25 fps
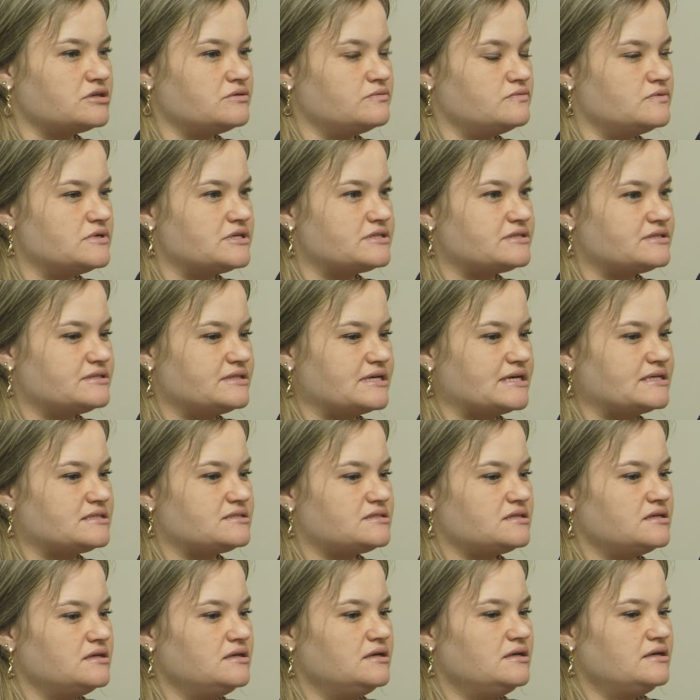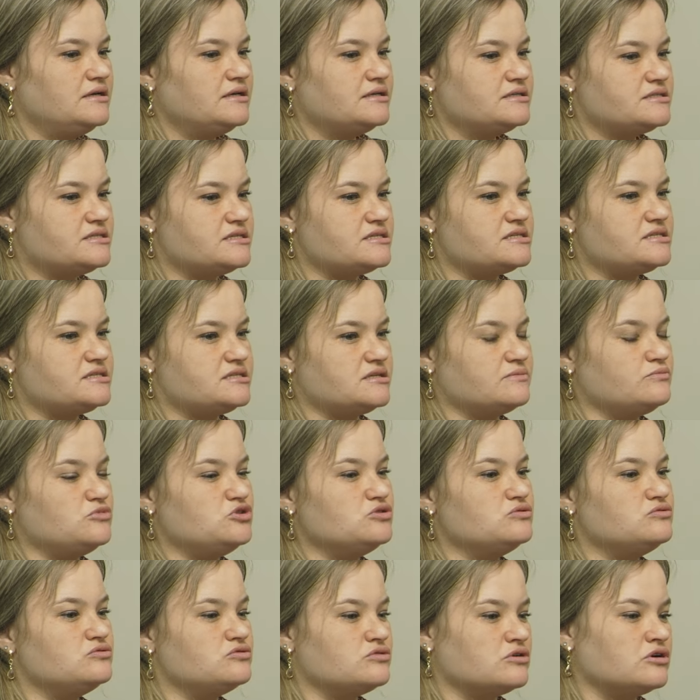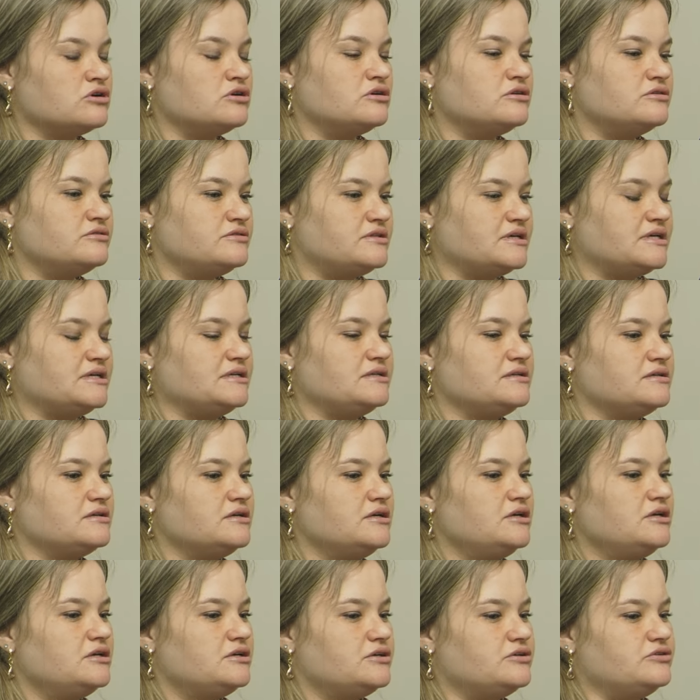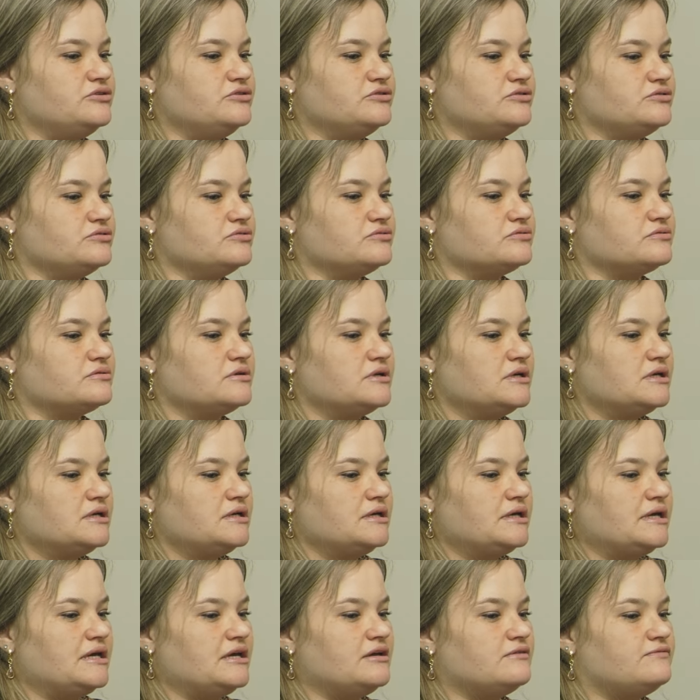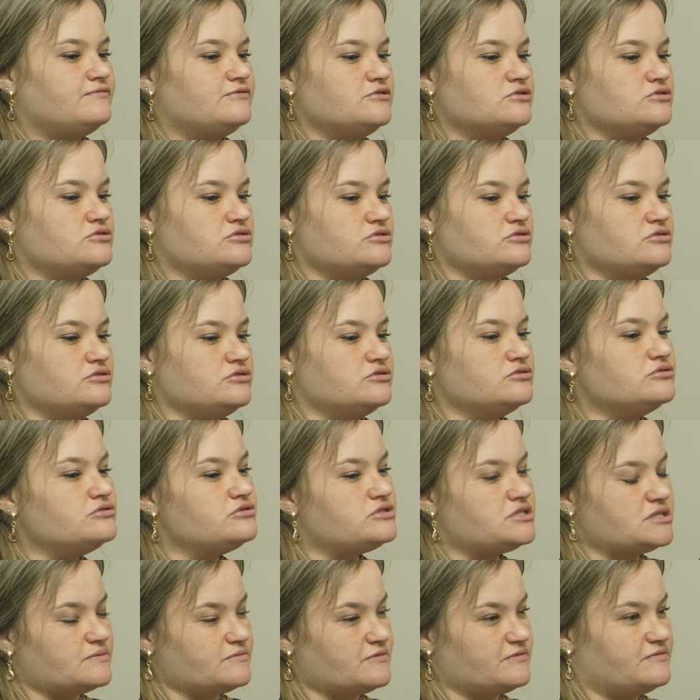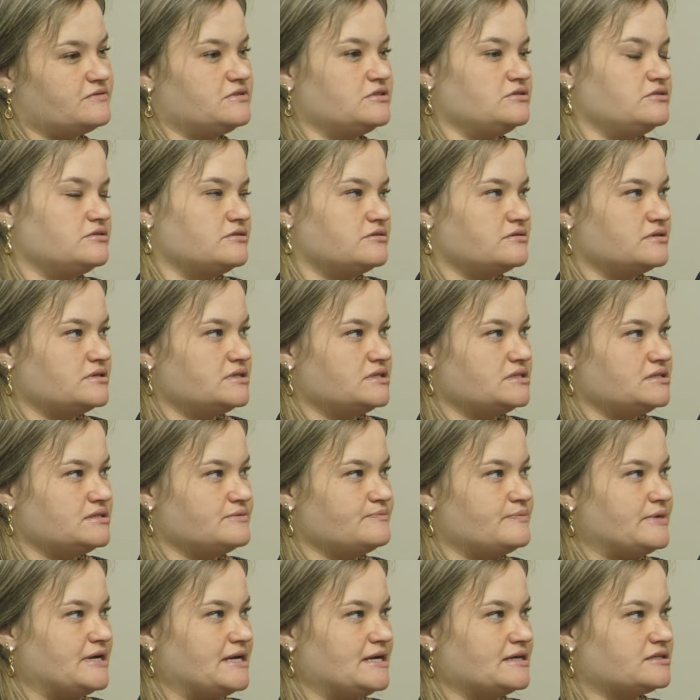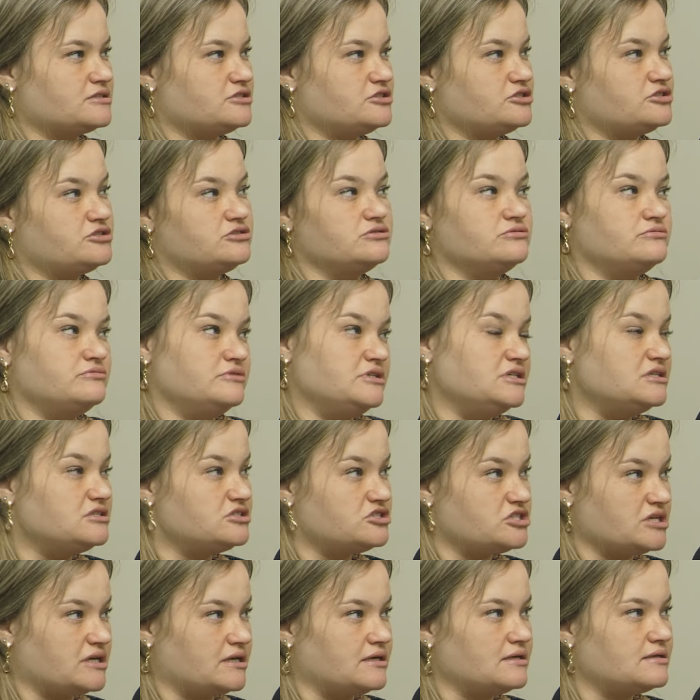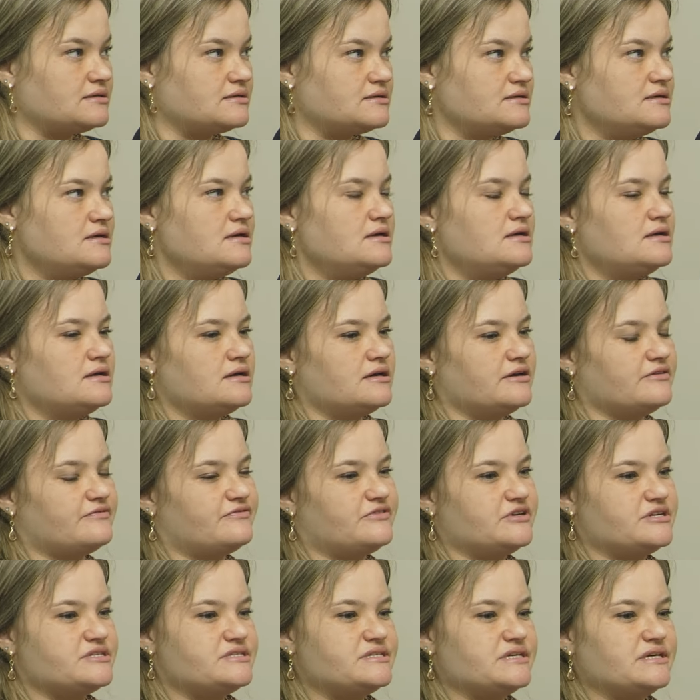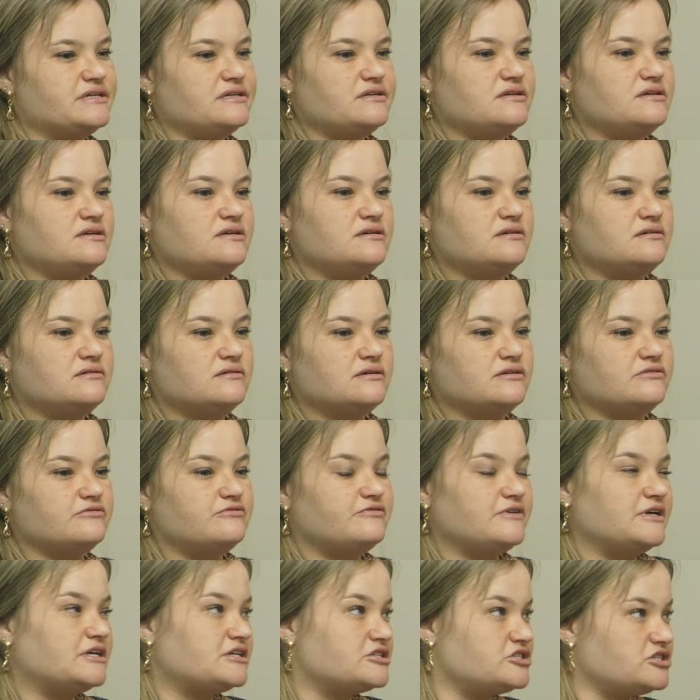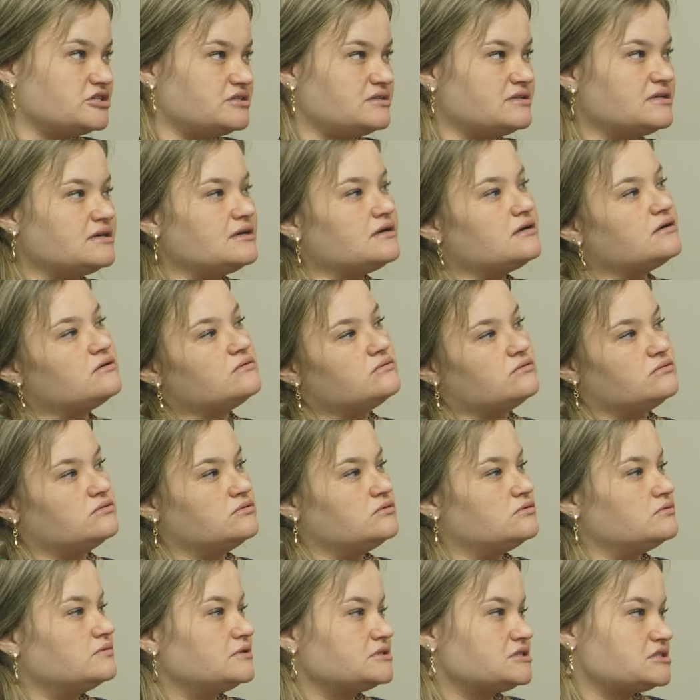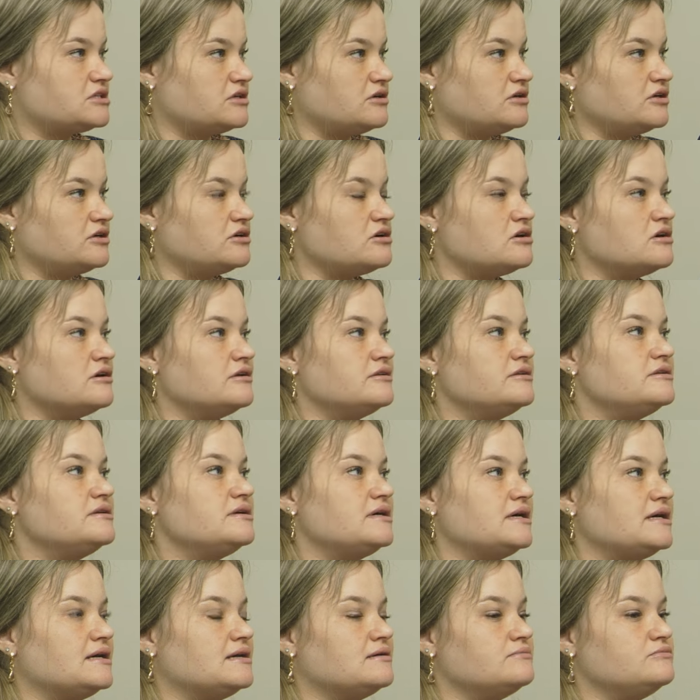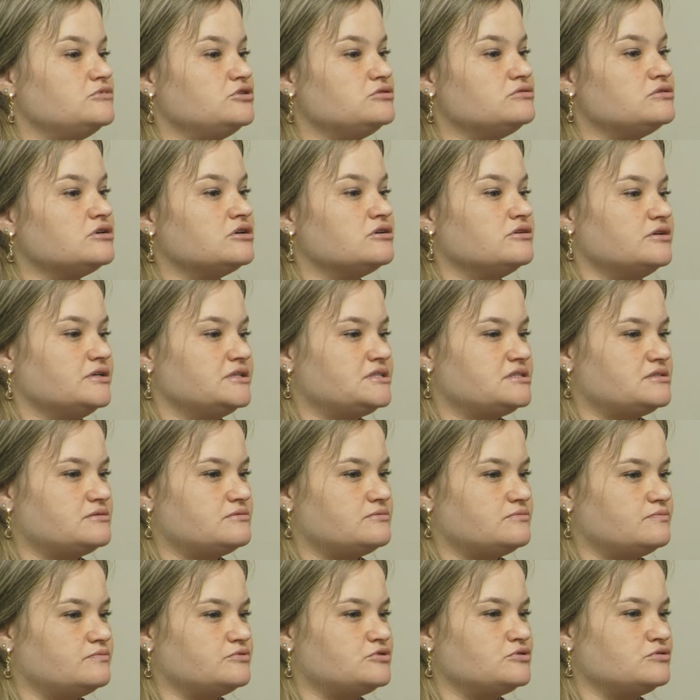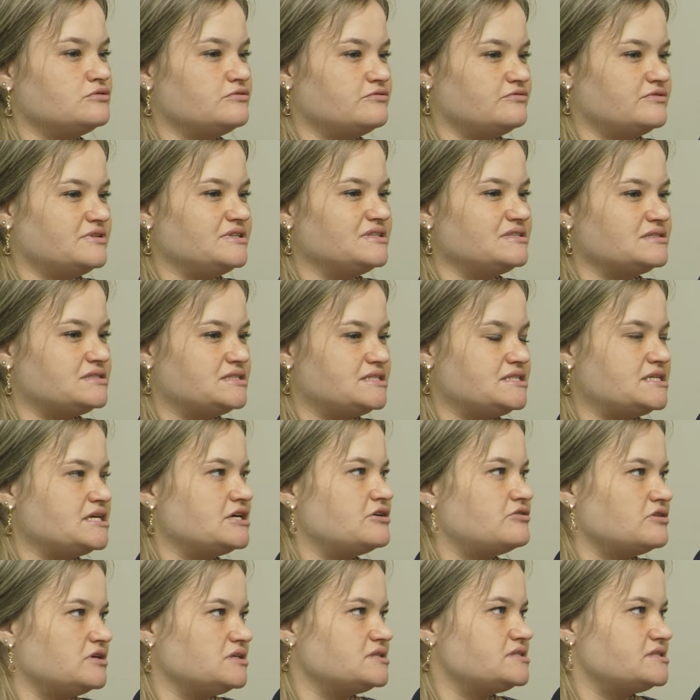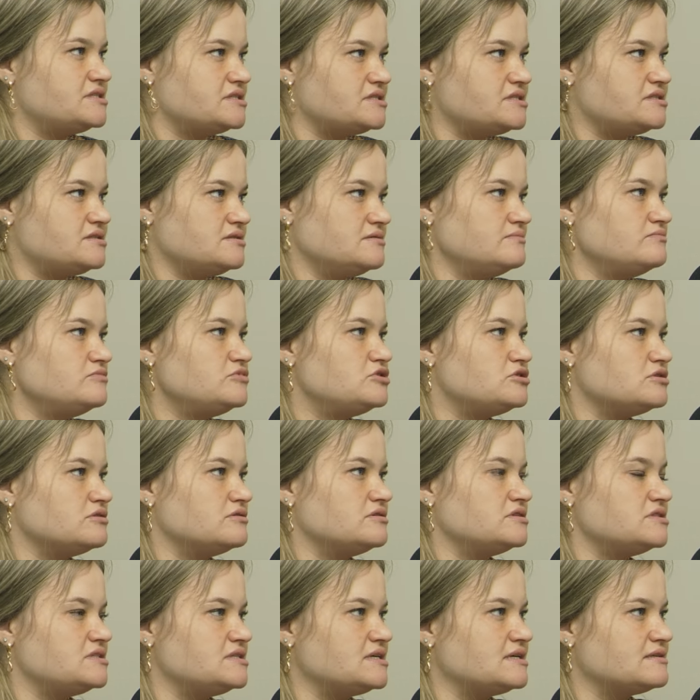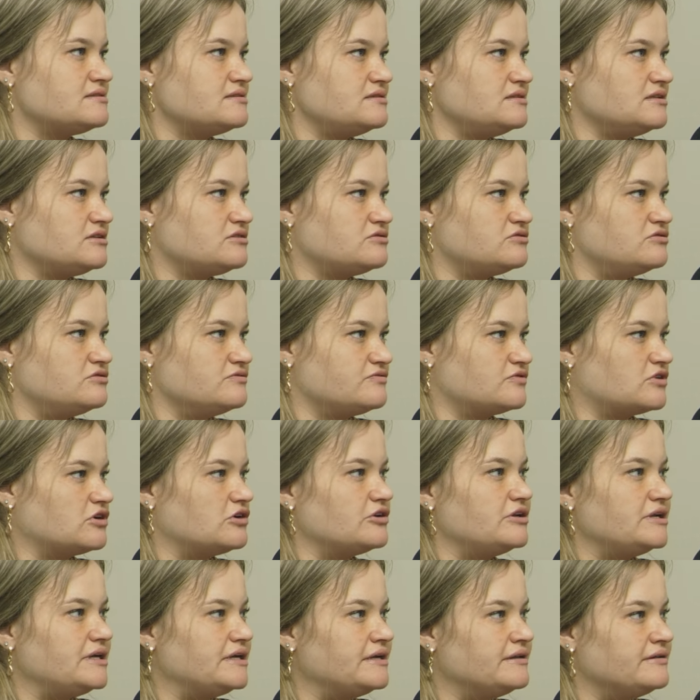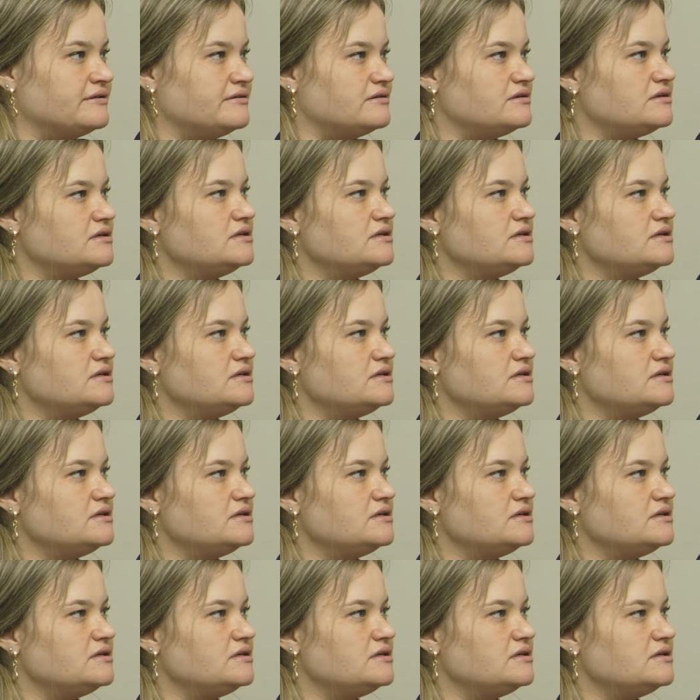with that system, then if you do use some of the urine in the bag, just to recheck if there's any infection now or what's going on. It's sort of in a sterile system, so there's nothing that could have gone in